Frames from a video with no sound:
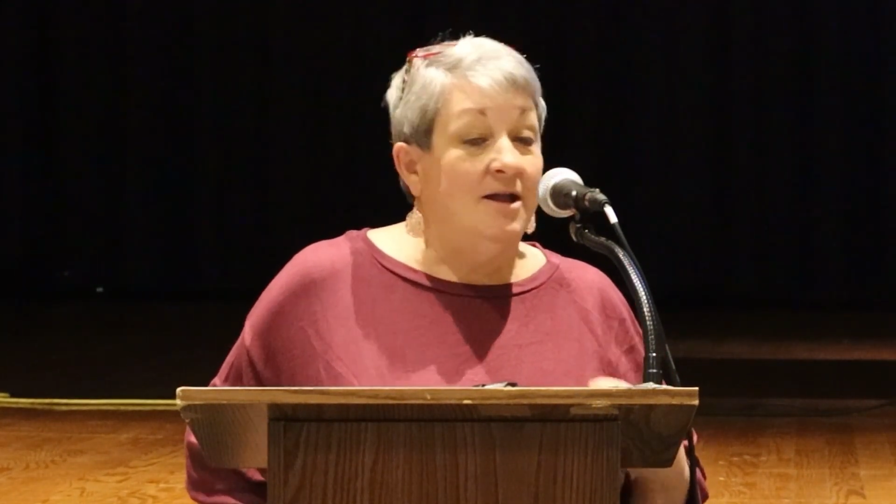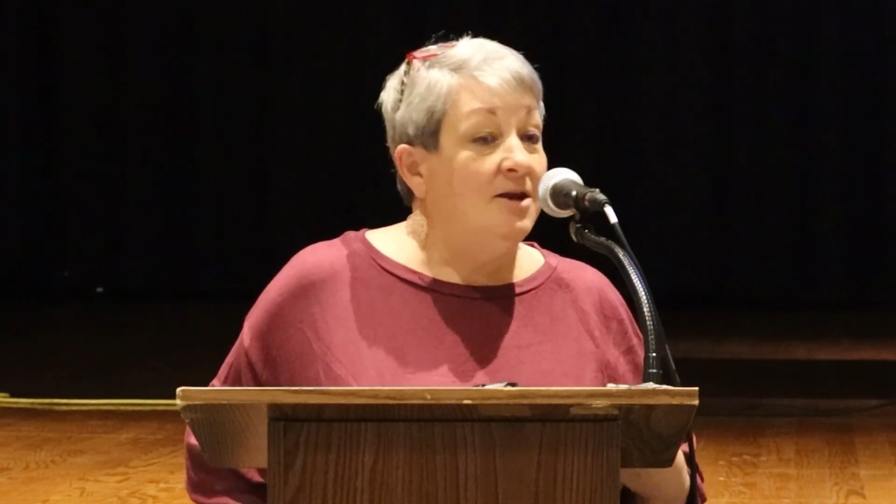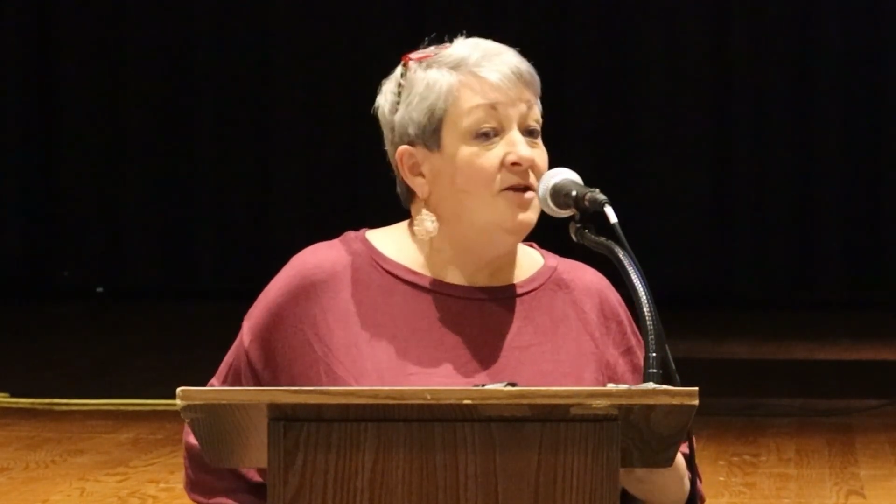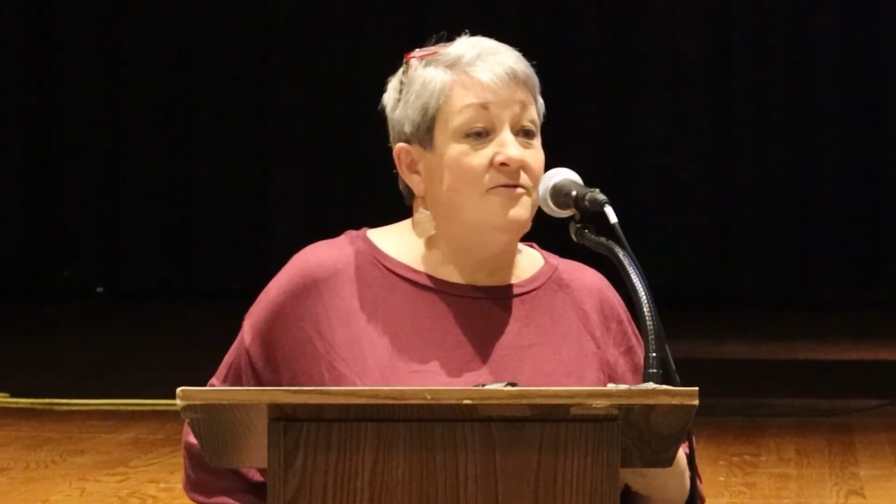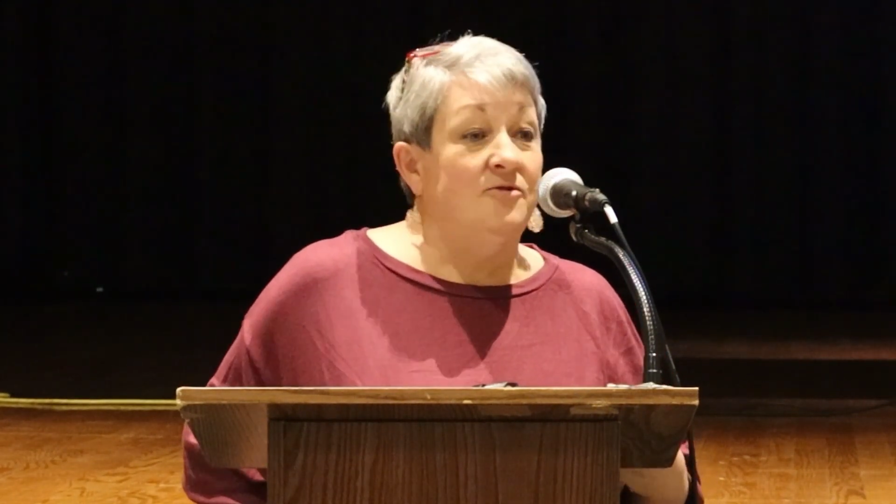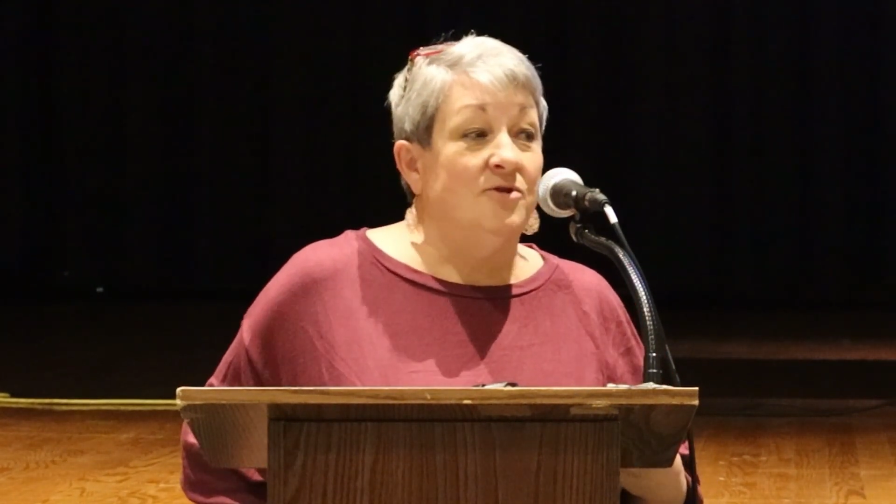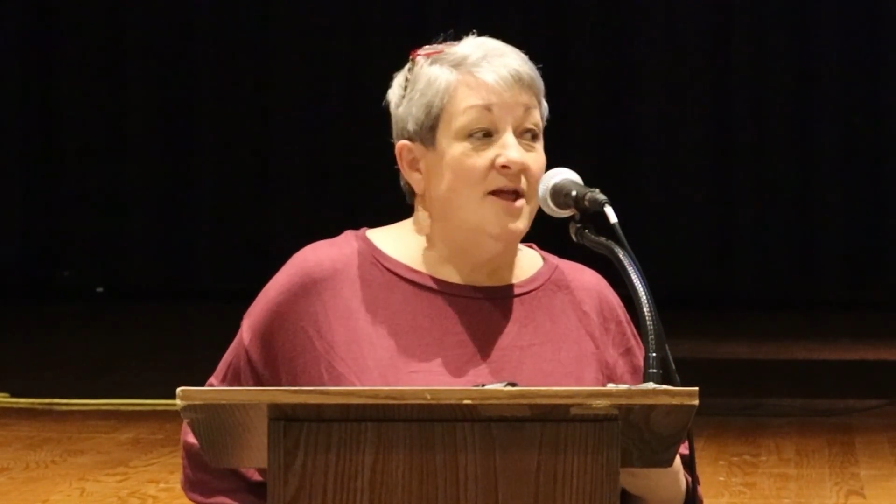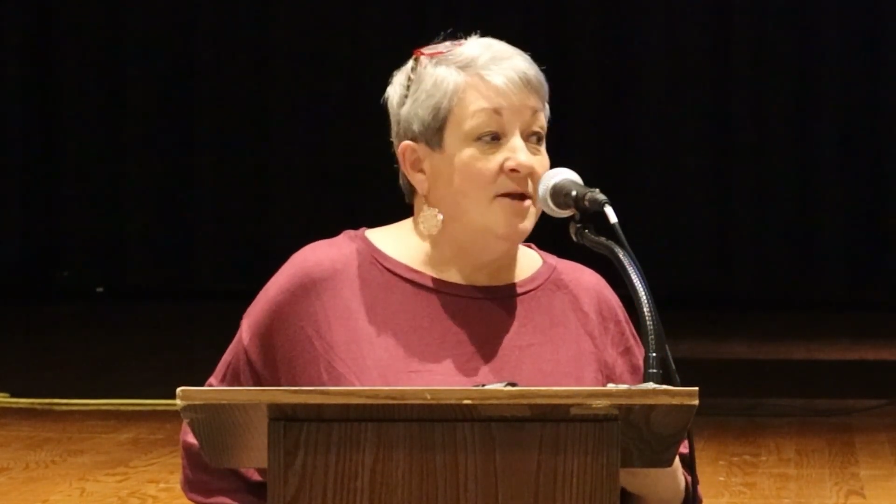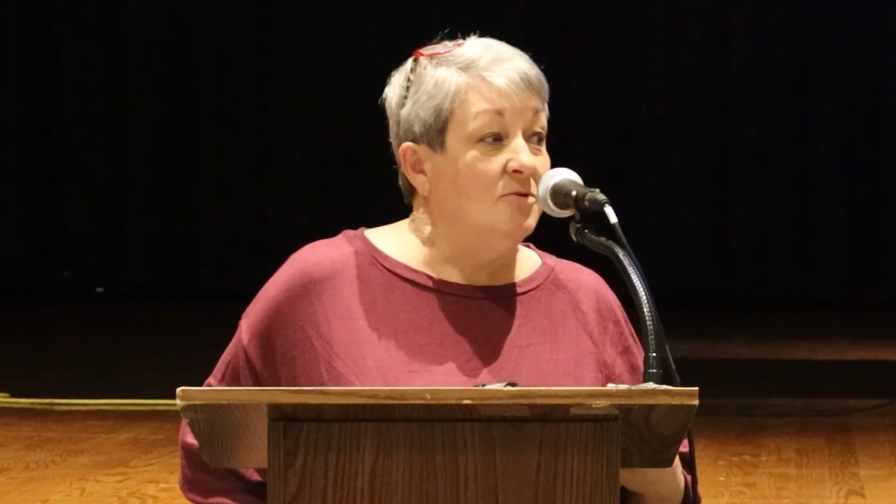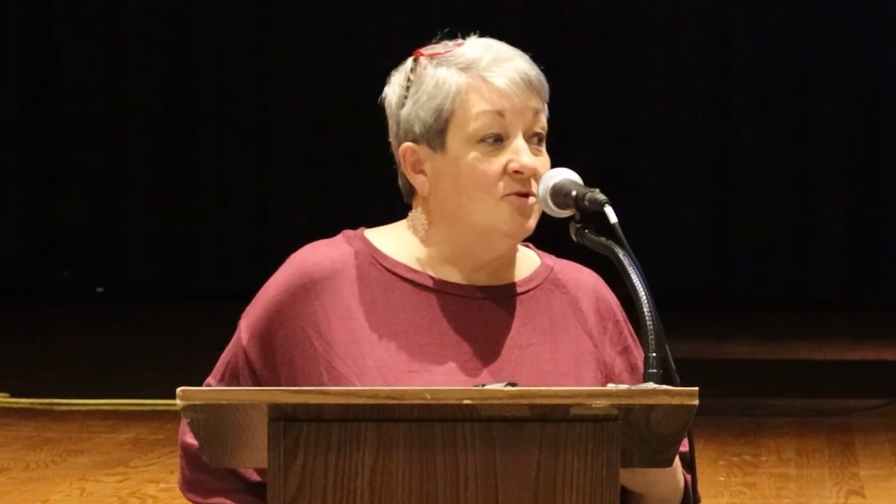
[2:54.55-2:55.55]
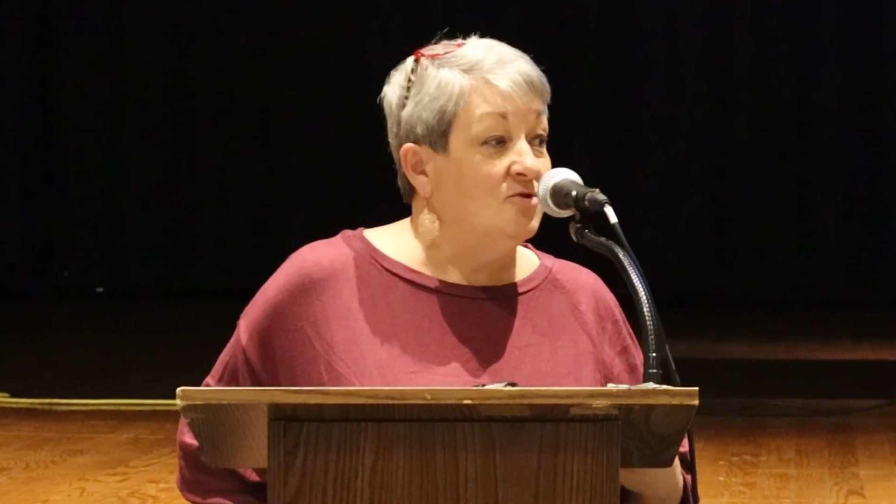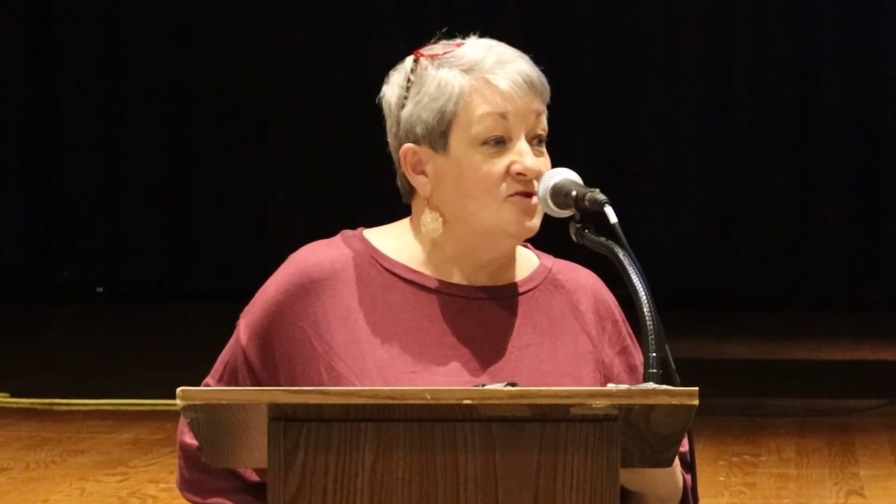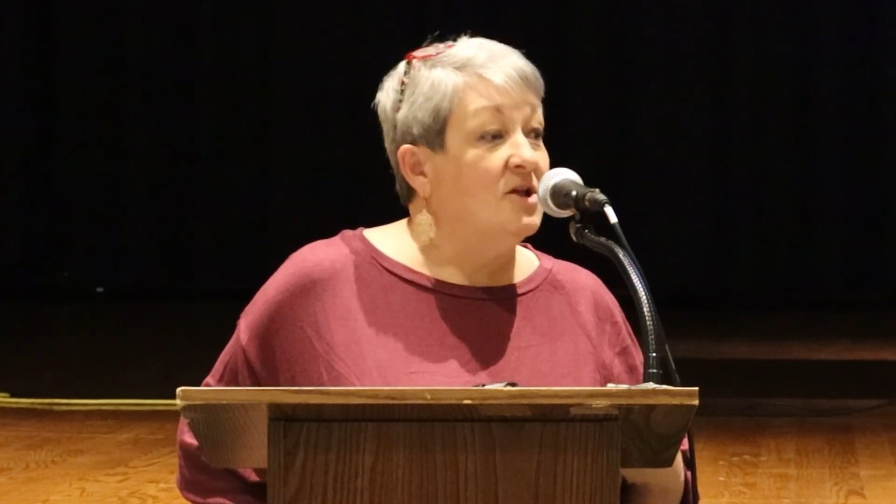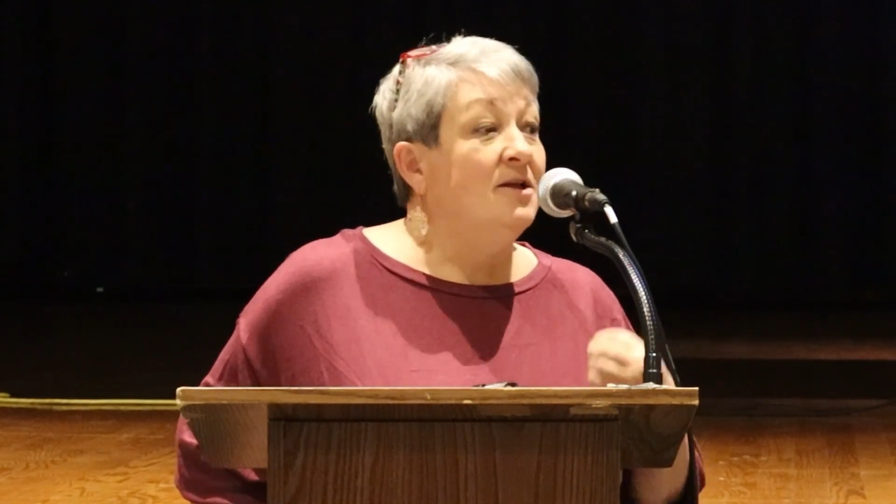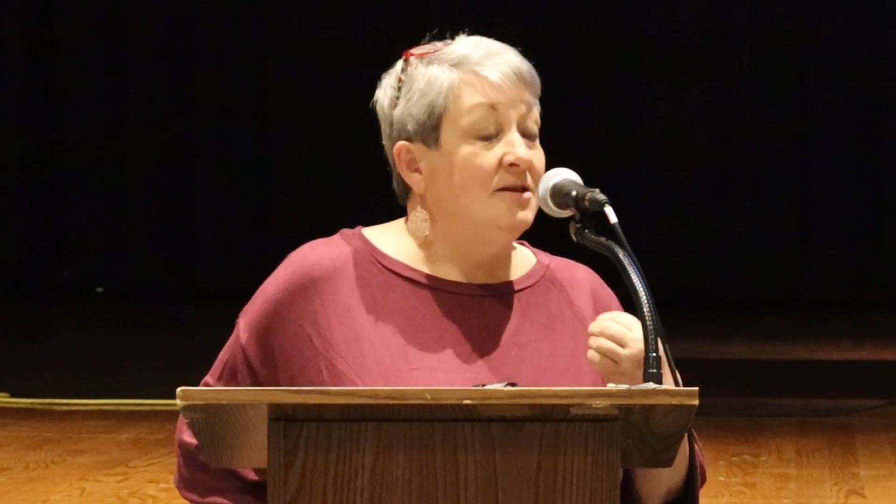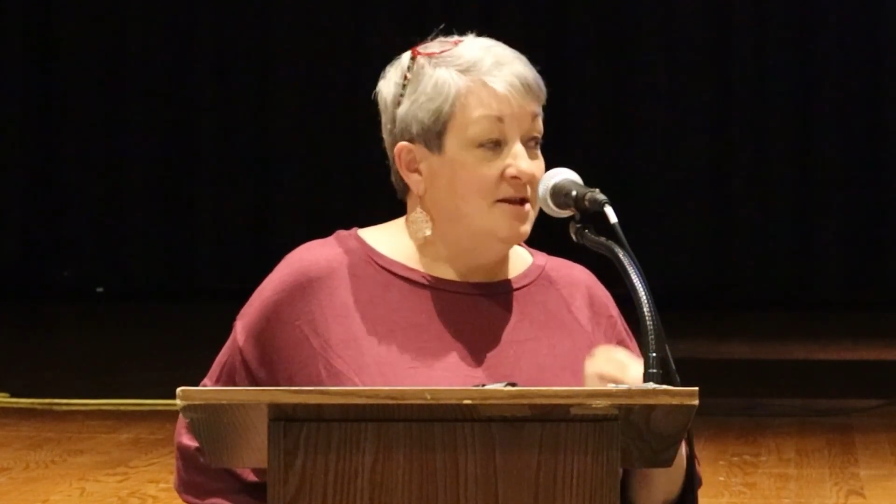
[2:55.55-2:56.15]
any of your neighbors